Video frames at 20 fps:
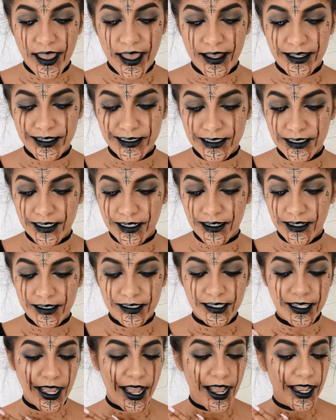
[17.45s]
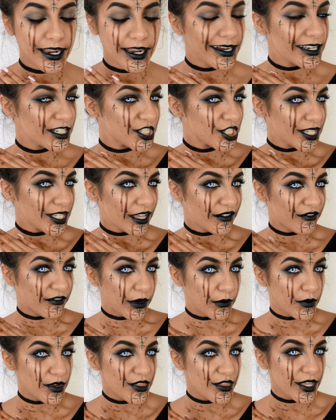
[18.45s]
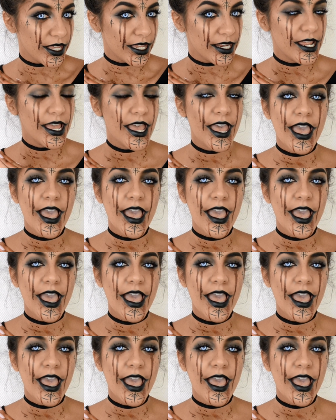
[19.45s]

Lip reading: and yeah, I kind of just had fun with it,